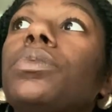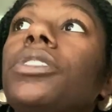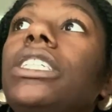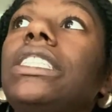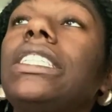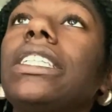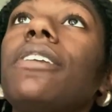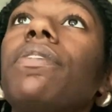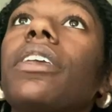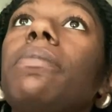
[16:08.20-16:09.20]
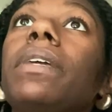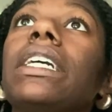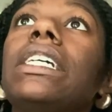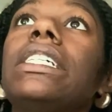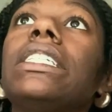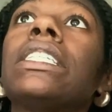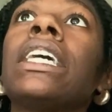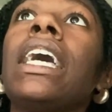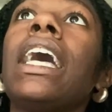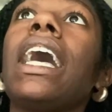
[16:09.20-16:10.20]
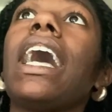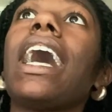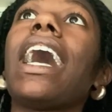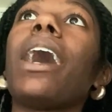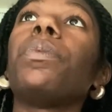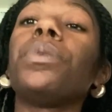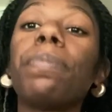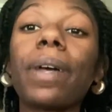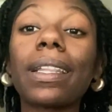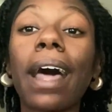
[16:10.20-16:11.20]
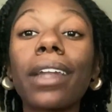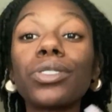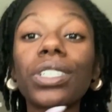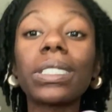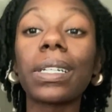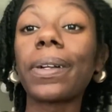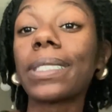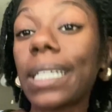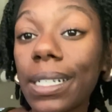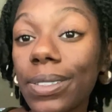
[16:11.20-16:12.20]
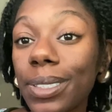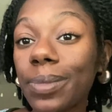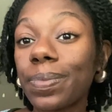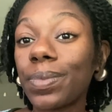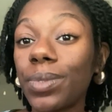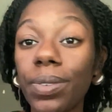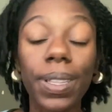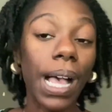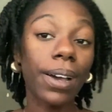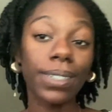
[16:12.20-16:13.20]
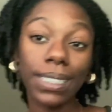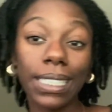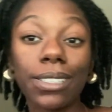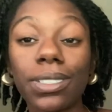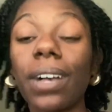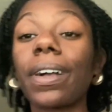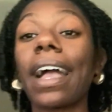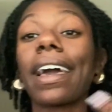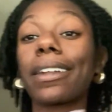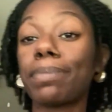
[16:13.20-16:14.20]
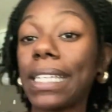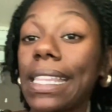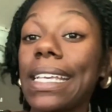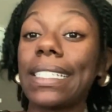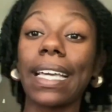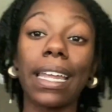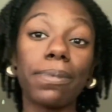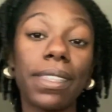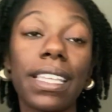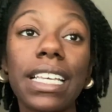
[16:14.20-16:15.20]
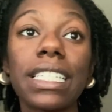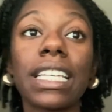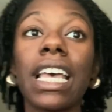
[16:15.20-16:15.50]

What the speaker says: really significant because we put a lot of trust in ourselves. We rely on ourselves. Like, okay, I got to be this. I got to be this.